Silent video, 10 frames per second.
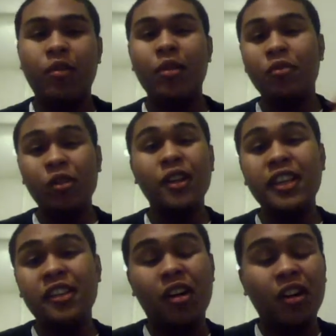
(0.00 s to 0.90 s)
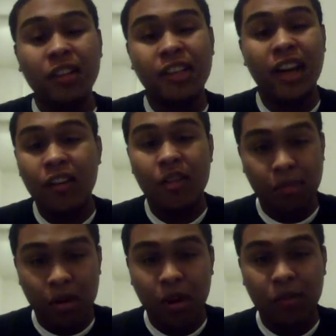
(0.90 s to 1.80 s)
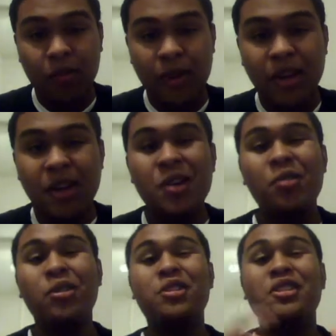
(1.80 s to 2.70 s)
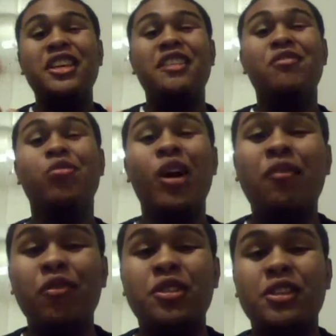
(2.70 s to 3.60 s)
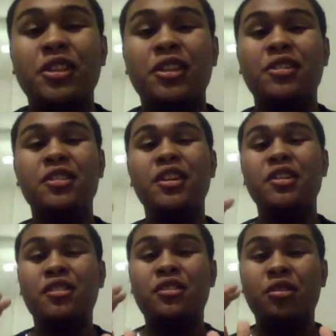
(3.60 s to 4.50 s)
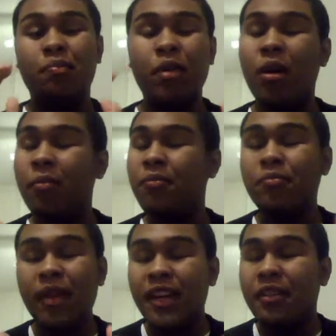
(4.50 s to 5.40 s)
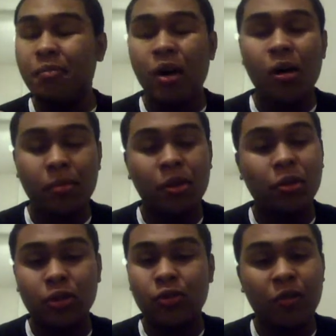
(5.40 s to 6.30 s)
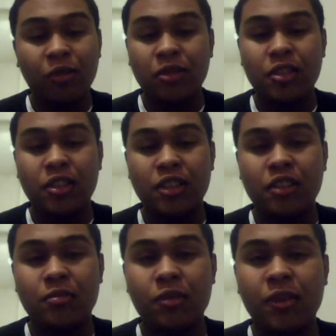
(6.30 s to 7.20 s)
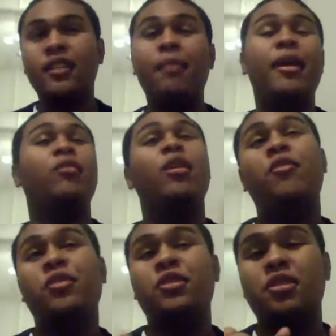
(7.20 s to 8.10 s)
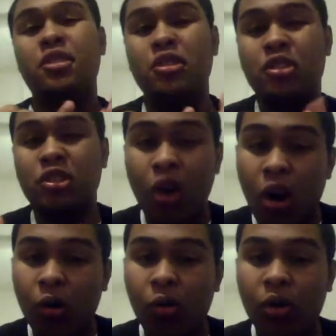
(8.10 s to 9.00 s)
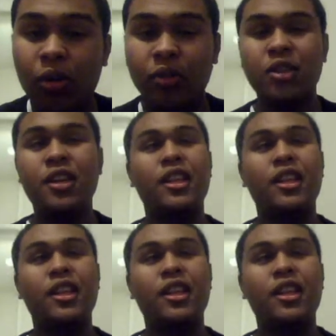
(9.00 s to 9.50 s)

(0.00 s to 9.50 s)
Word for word: What really knocked it out of the park for me was the references to pop many pop culture references in this movie. They make references to Star Wars.